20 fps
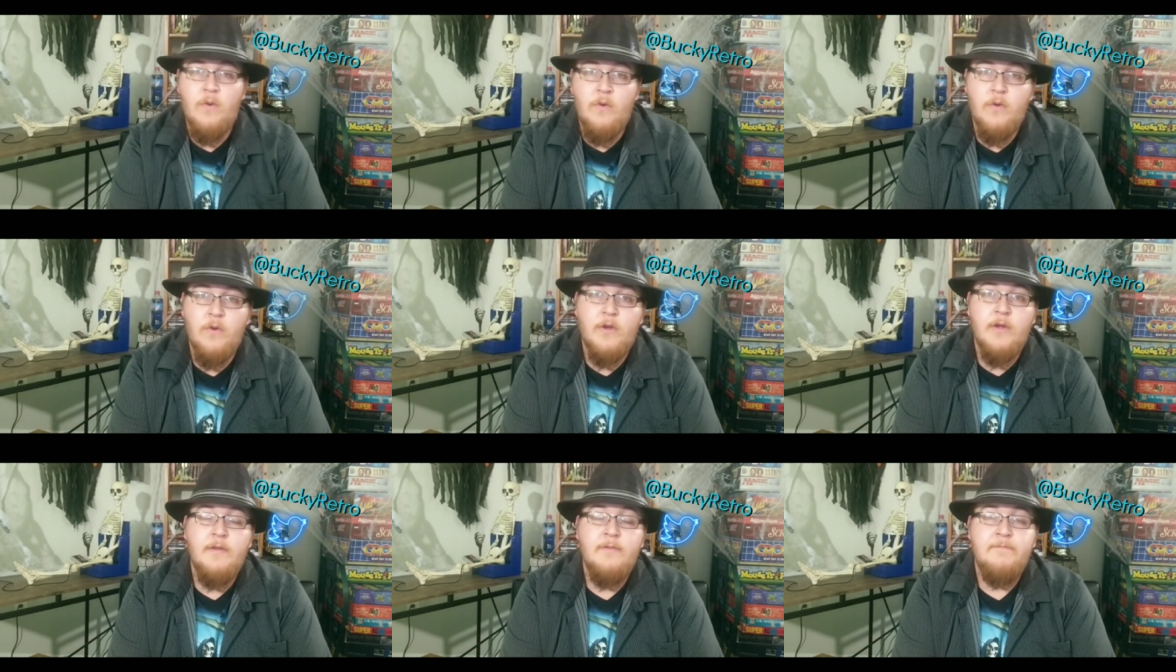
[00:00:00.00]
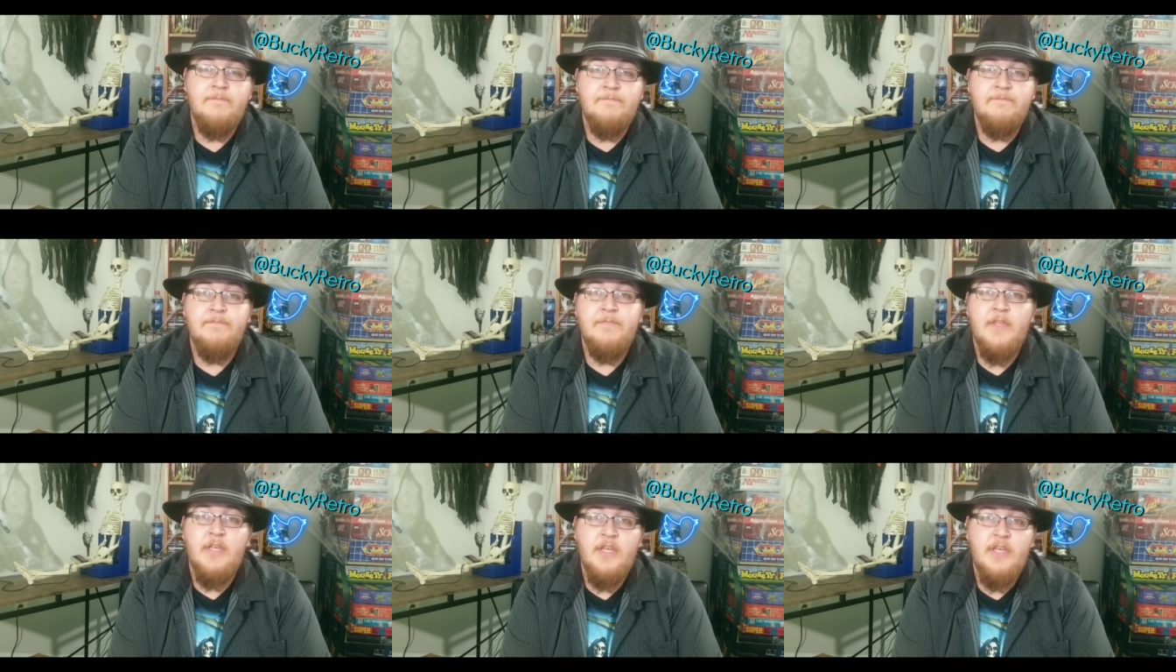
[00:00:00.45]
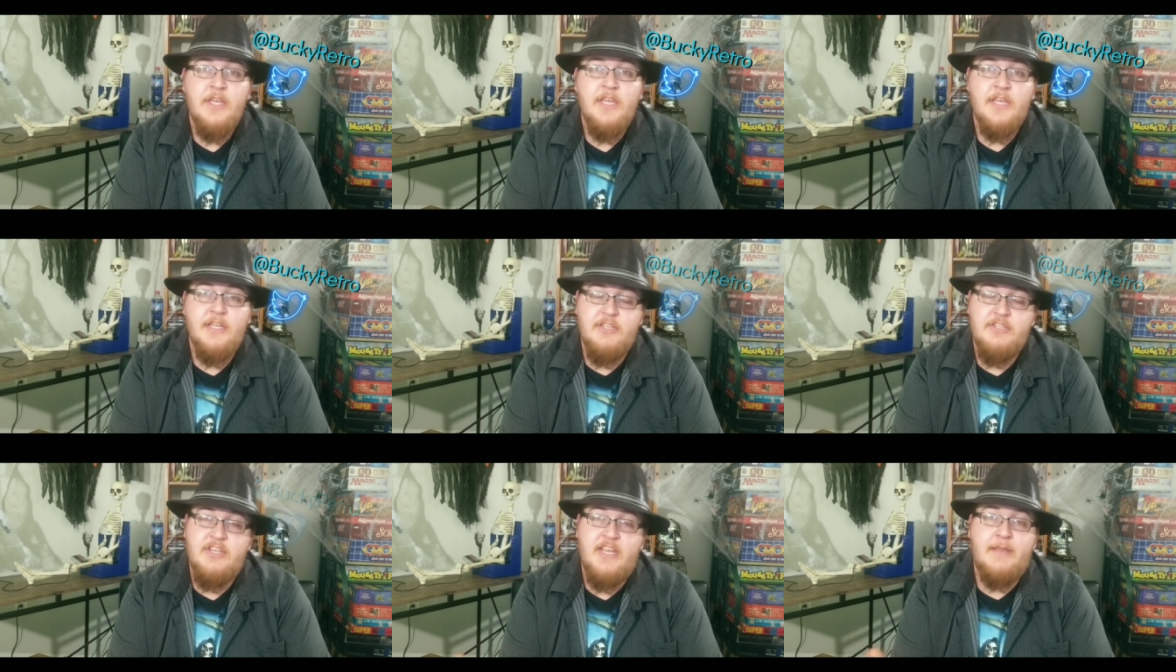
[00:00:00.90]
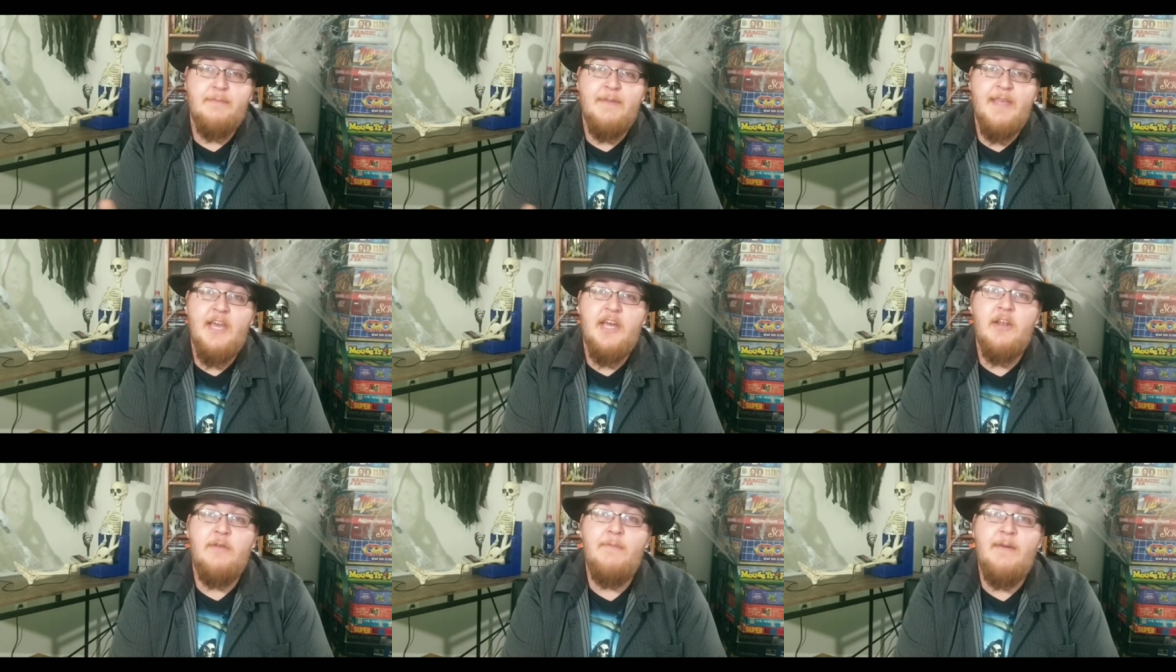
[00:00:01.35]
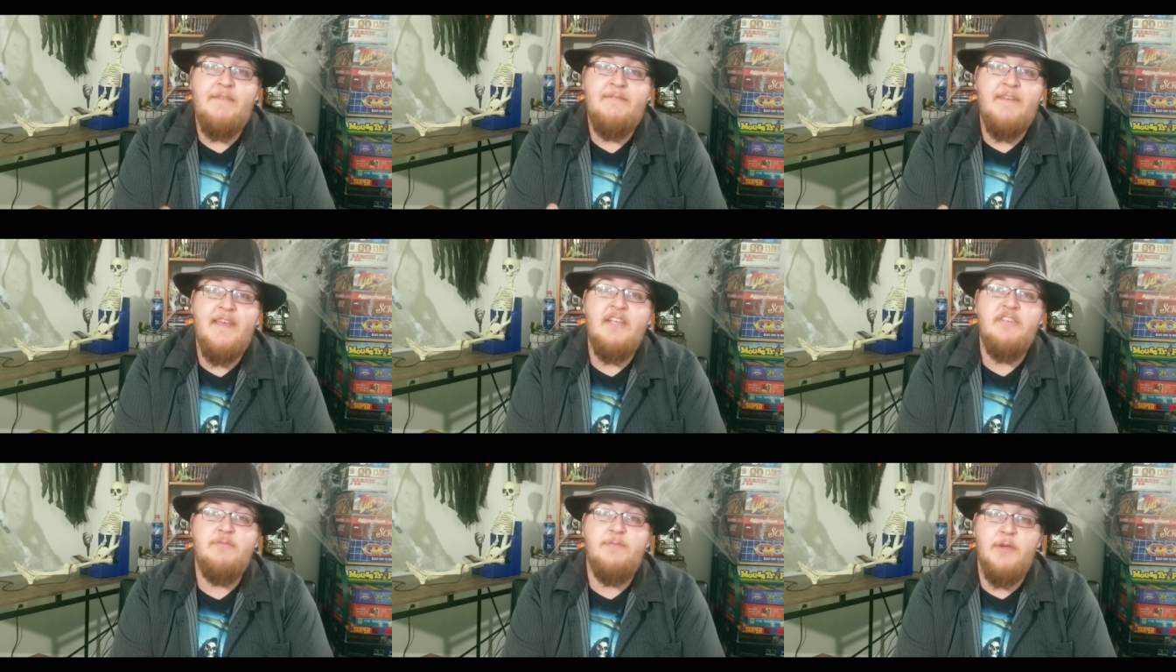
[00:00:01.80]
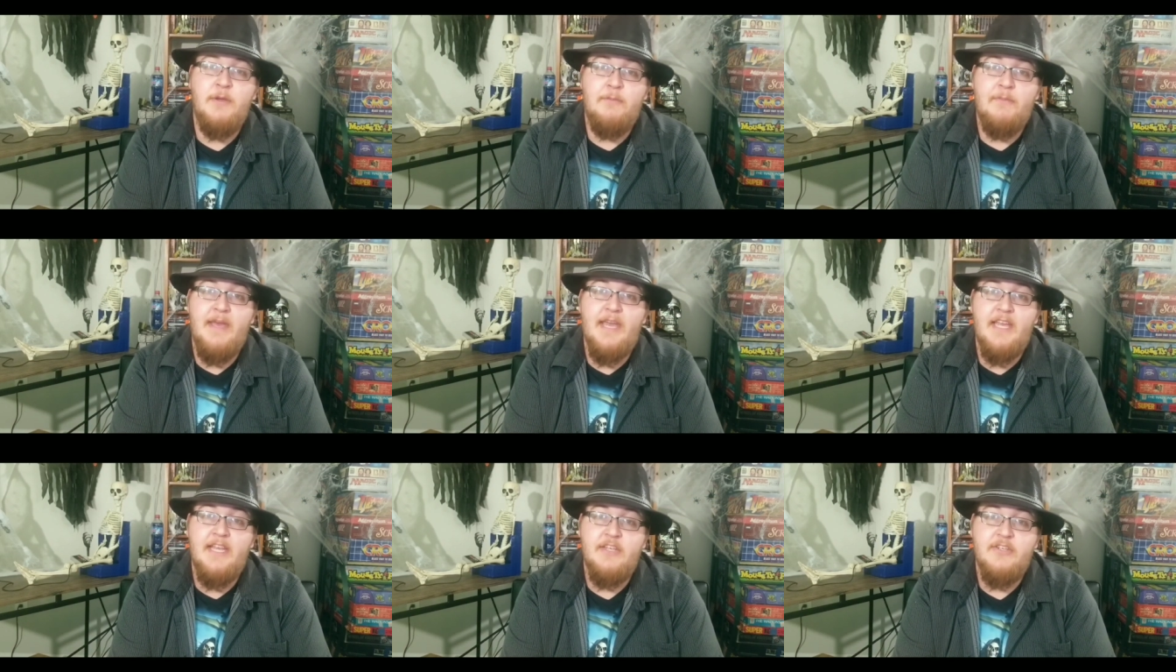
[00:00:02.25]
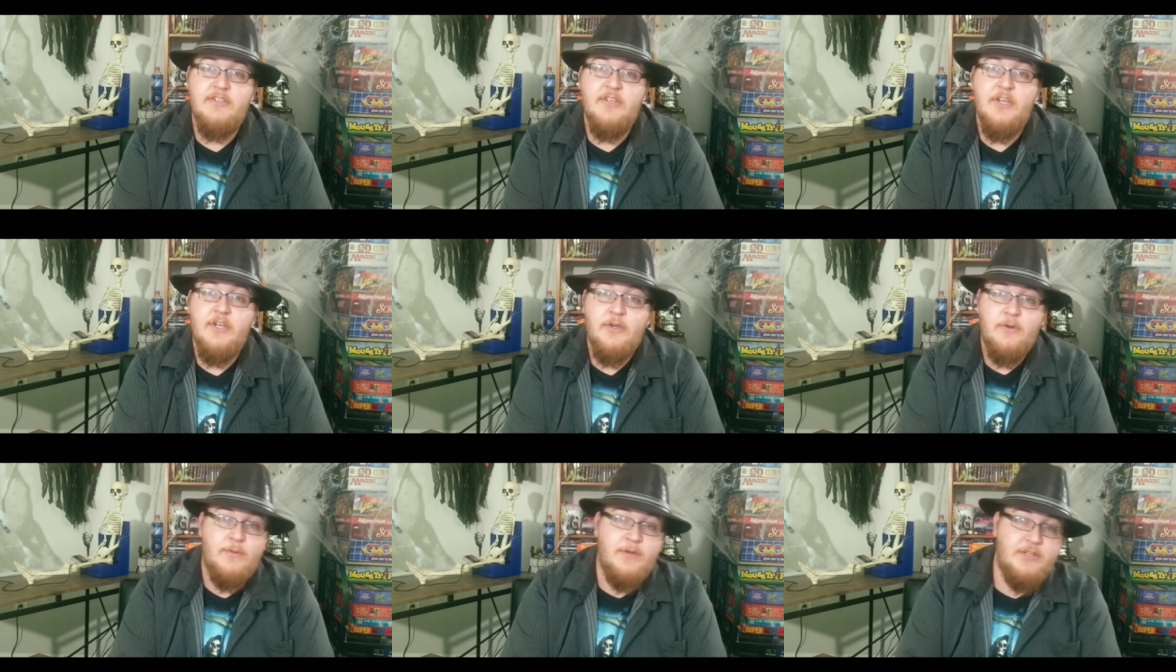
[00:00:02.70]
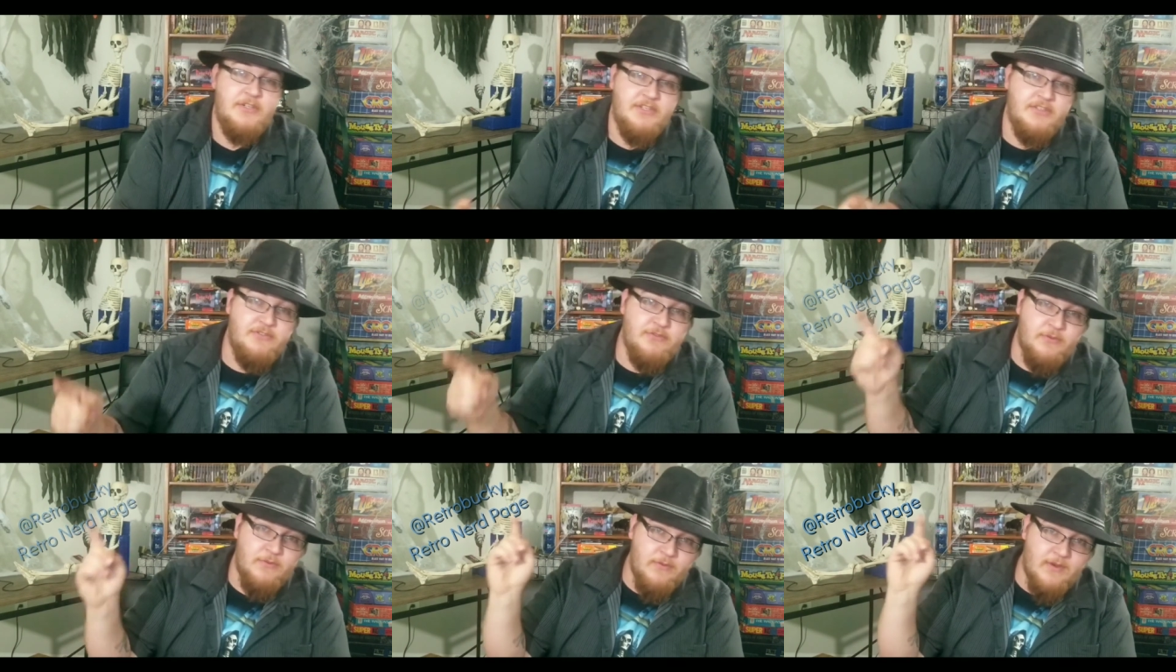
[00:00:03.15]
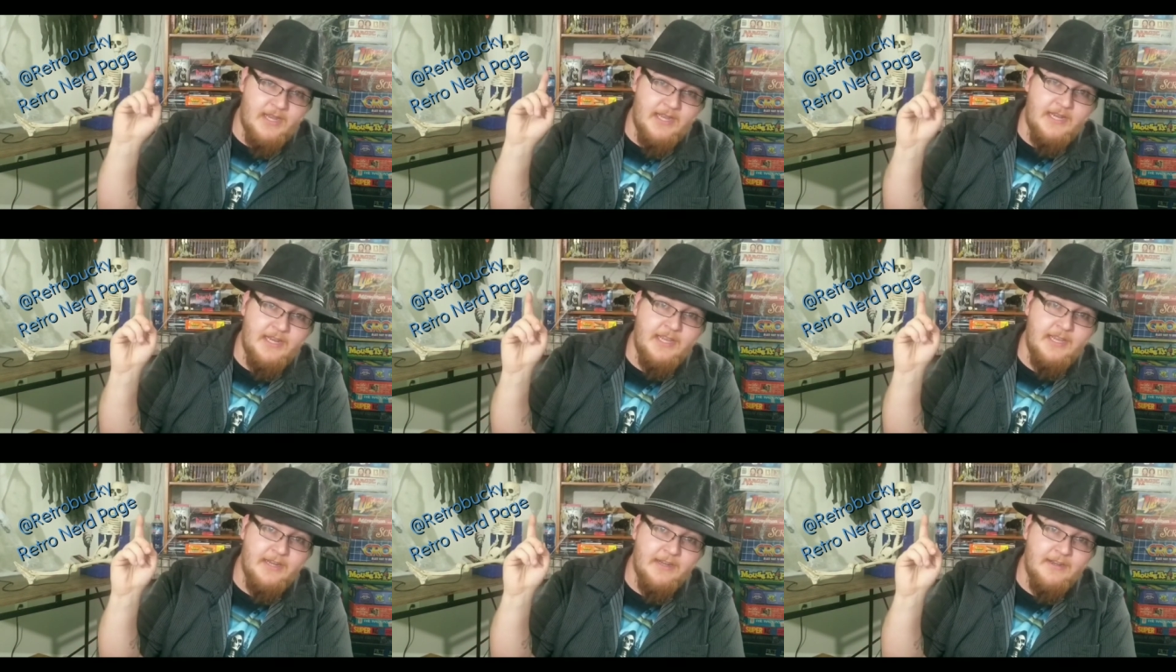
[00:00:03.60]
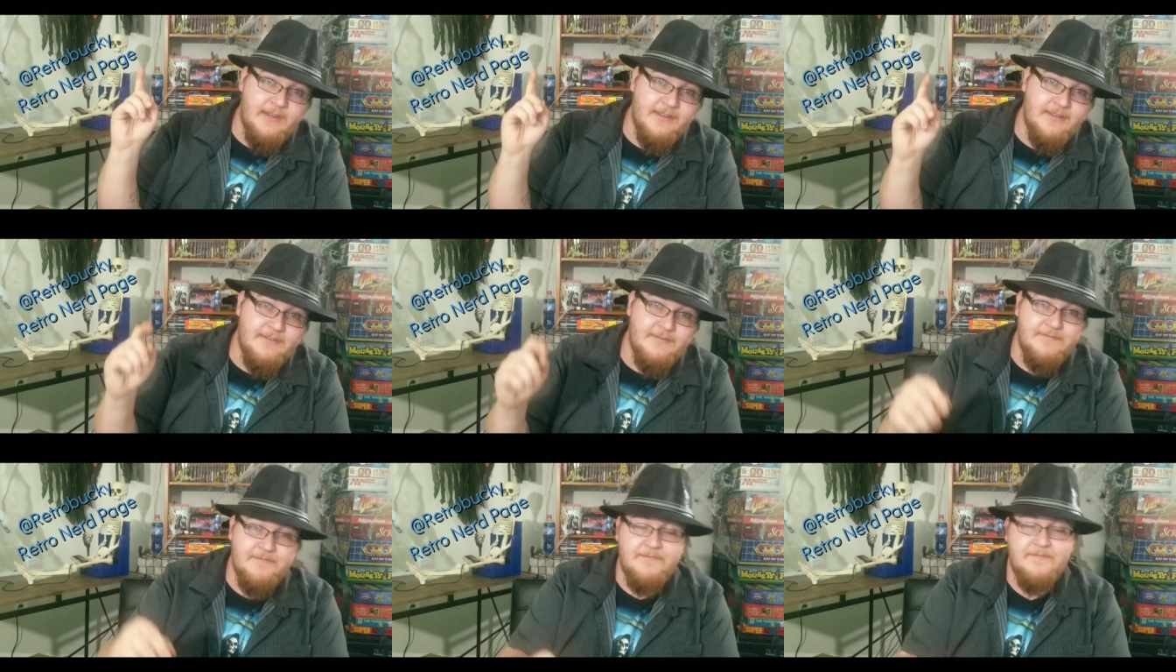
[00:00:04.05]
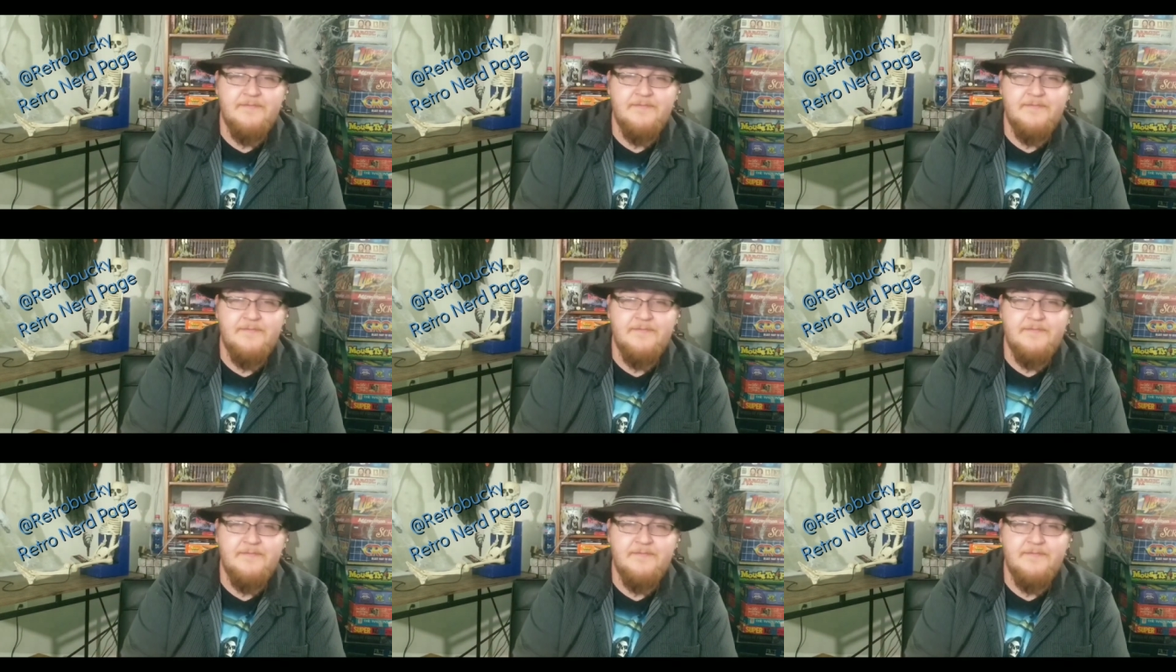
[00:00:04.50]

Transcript: or you can check me out on my Facebook page, which is right here.